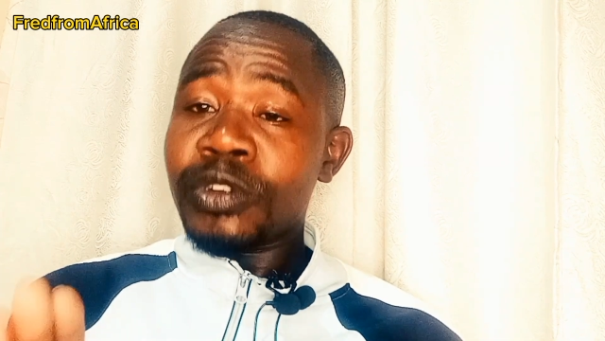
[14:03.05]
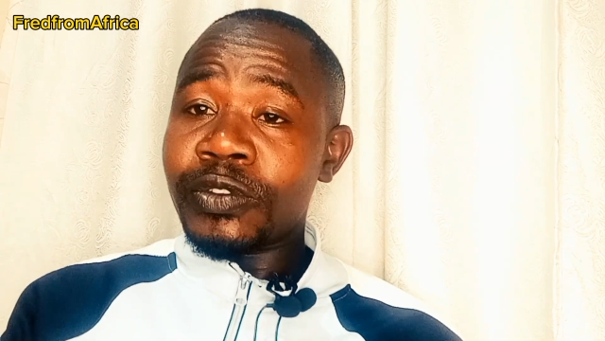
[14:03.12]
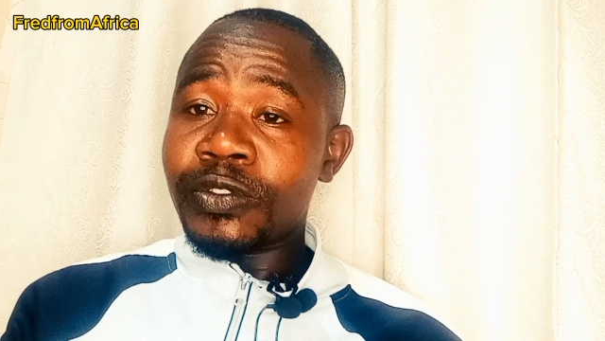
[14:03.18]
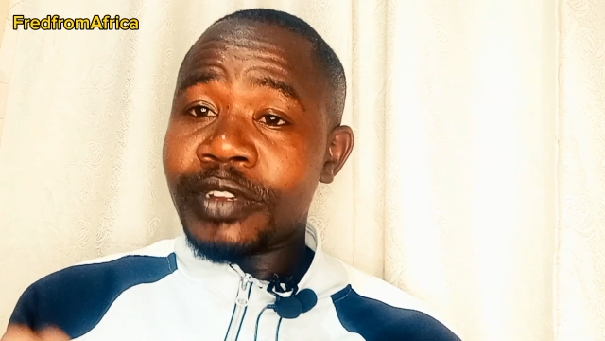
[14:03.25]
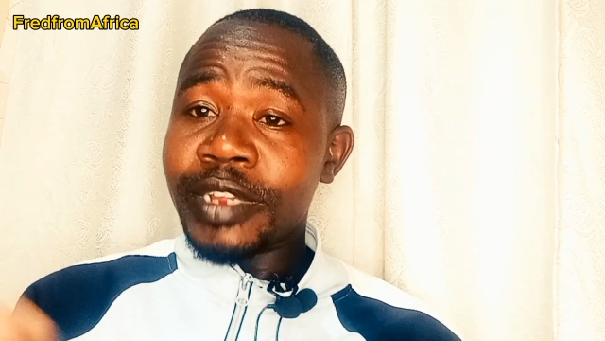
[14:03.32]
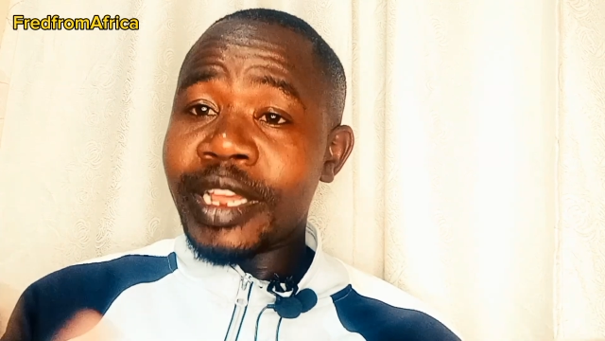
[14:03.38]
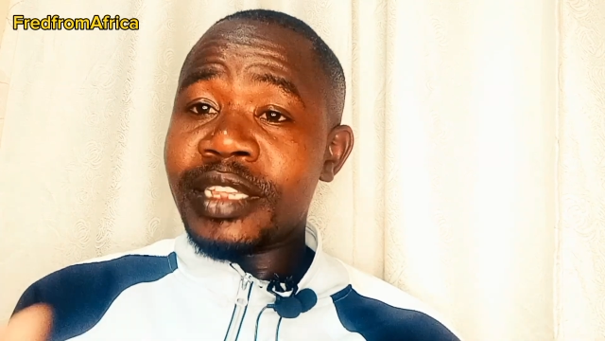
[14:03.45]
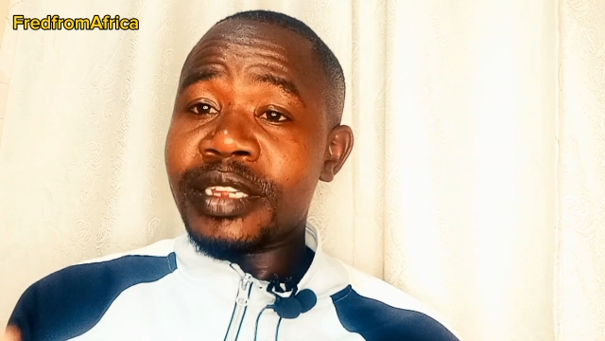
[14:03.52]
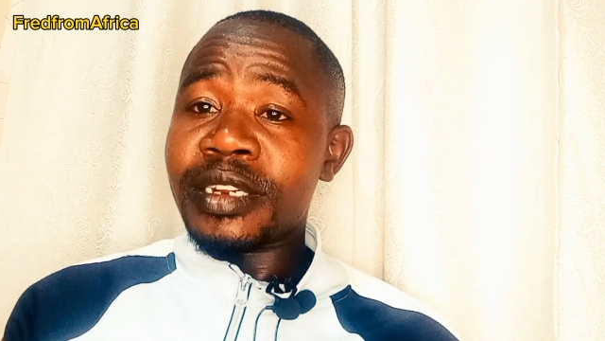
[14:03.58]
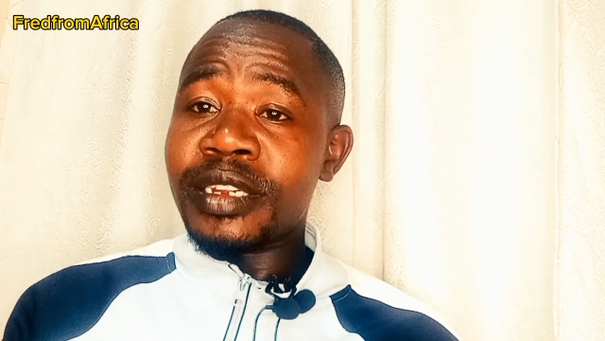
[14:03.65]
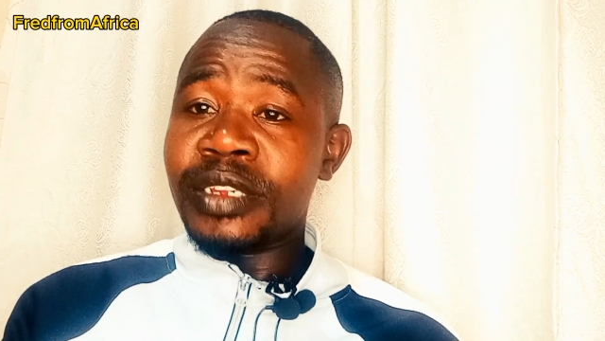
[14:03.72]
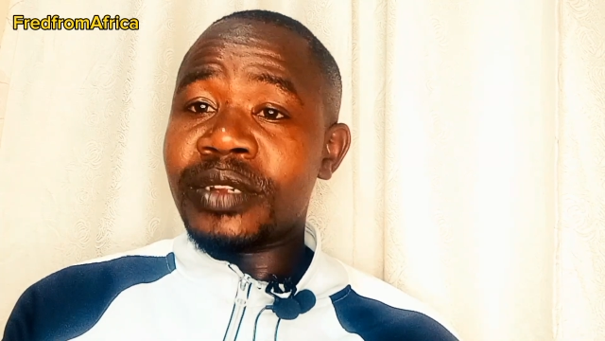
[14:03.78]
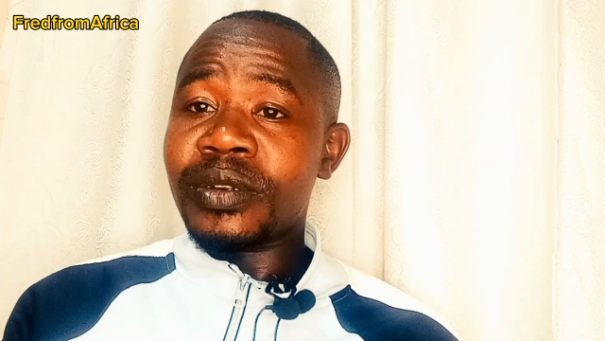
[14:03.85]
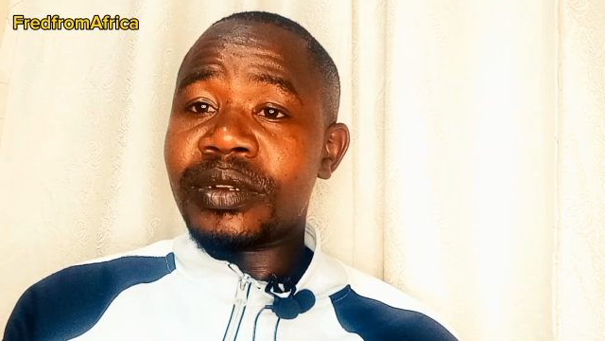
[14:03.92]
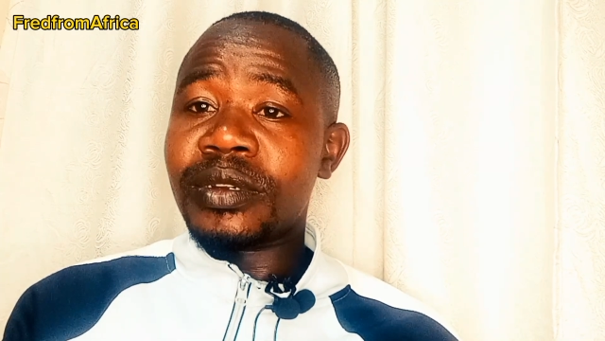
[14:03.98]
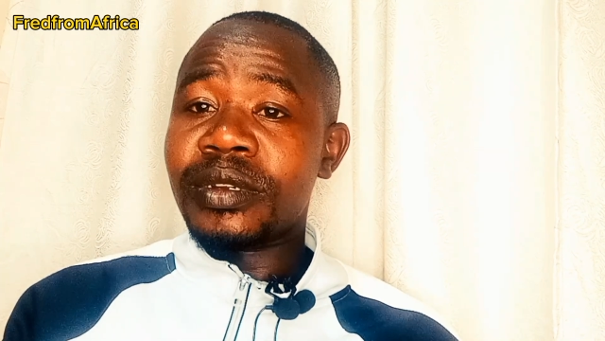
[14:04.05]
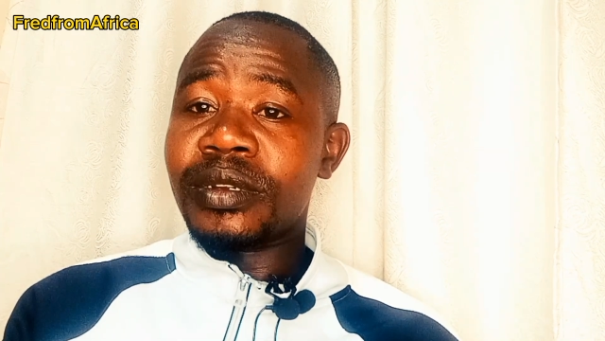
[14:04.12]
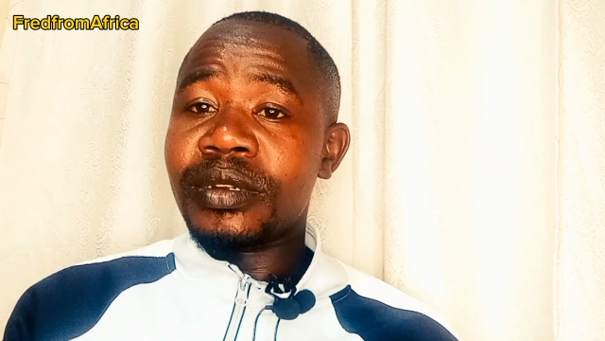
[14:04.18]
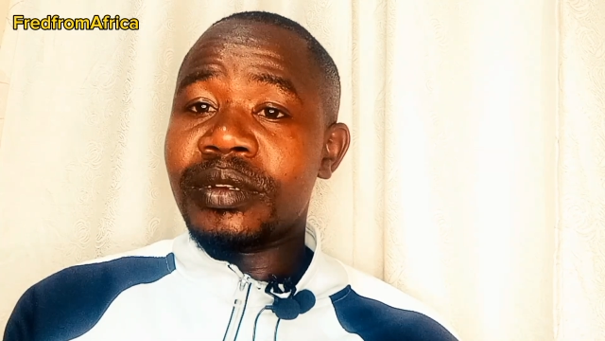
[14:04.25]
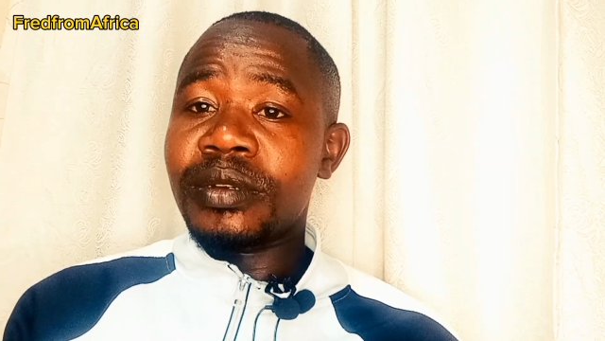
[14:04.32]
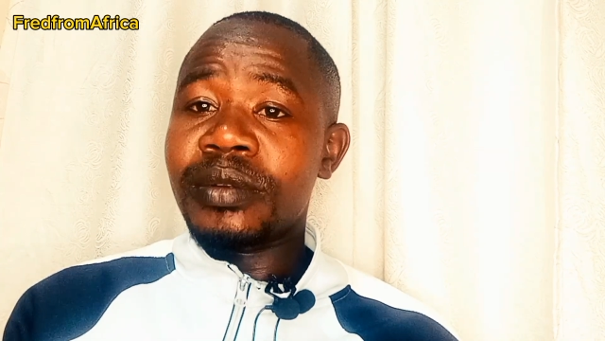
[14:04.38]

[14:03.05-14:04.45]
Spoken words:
of such reasons: